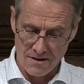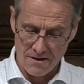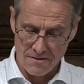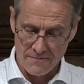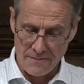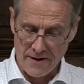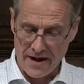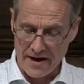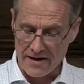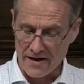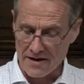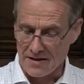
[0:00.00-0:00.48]

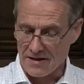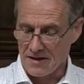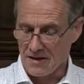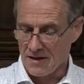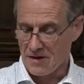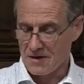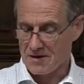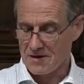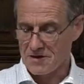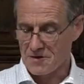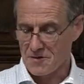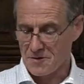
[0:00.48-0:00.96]
Back in the
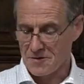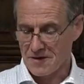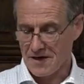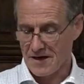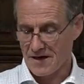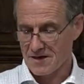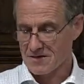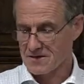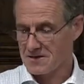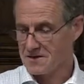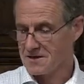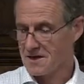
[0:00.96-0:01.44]
early two
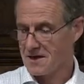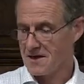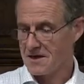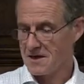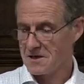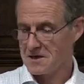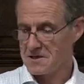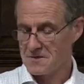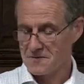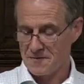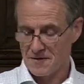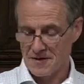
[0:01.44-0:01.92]
thousands, I
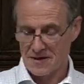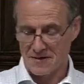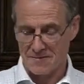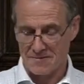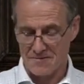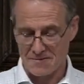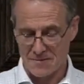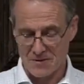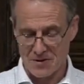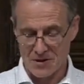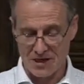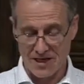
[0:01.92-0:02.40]
asked
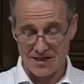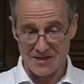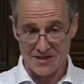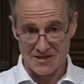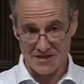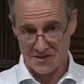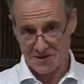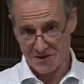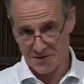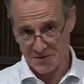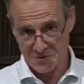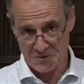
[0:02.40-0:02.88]
Philip
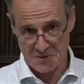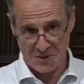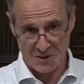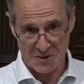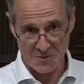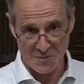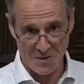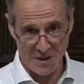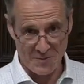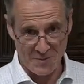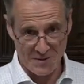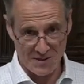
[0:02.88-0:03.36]
Jensen, who's one of
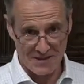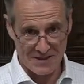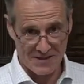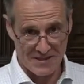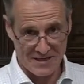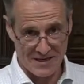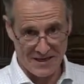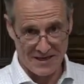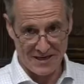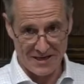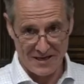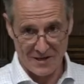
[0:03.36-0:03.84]
the people,
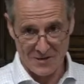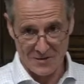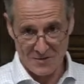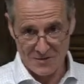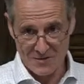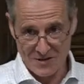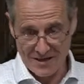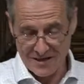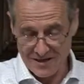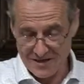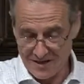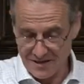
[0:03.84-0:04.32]
incidentally, who
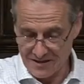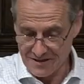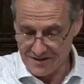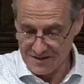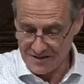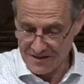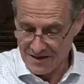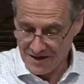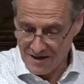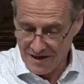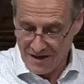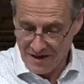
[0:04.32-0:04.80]
sent
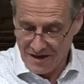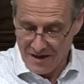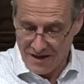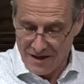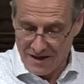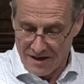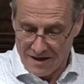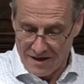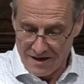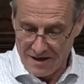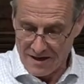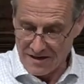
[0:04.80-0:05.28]
us
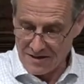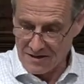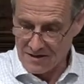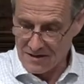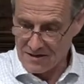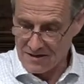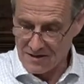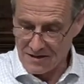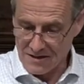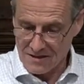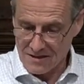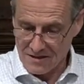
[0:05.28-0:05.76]

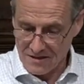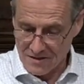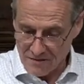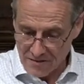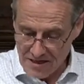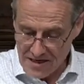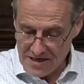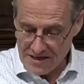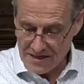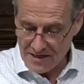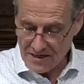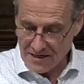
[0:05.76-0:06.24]
his
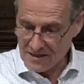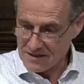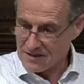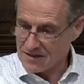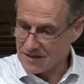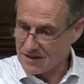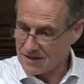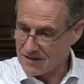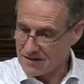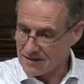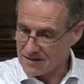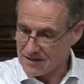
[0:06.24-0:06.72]
greetings
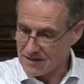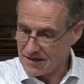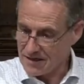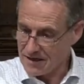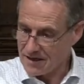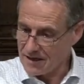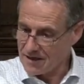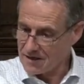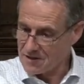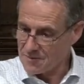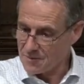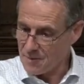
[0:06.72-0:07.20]
and said
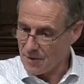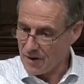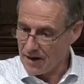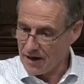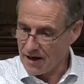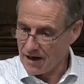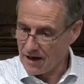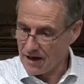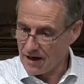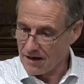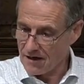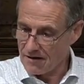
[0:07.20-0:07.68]
he's
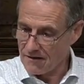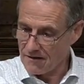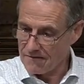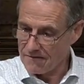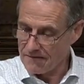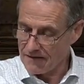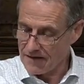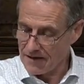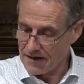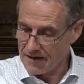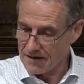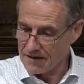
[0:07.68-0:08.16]
praying
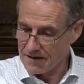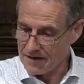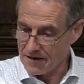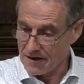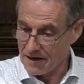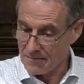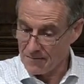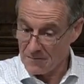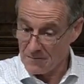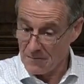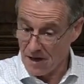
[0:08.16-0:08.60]
for London. And